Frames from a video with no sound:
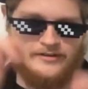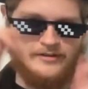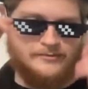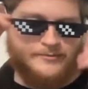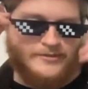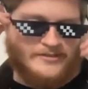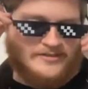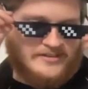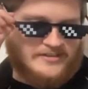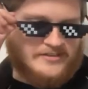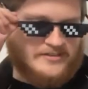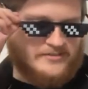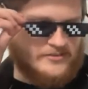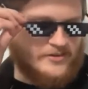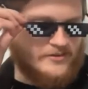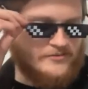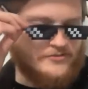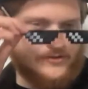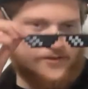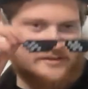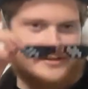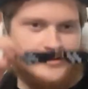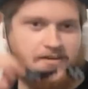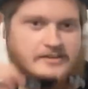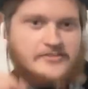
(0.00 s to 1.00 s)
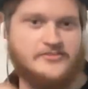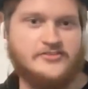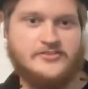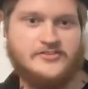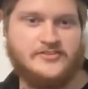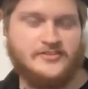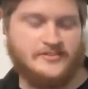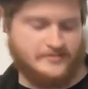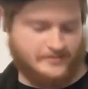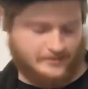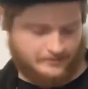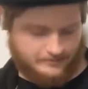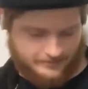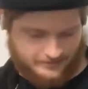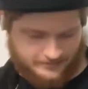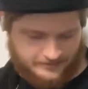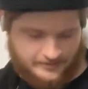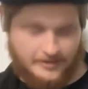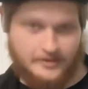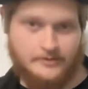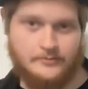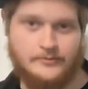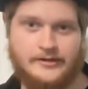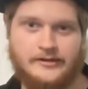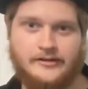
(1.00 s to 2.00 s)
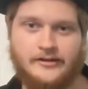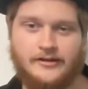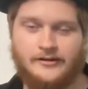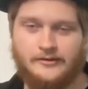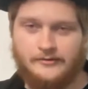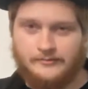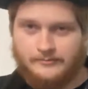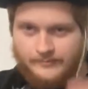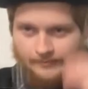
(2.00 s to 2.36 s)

Let me take these off so I can actually see something. There we go.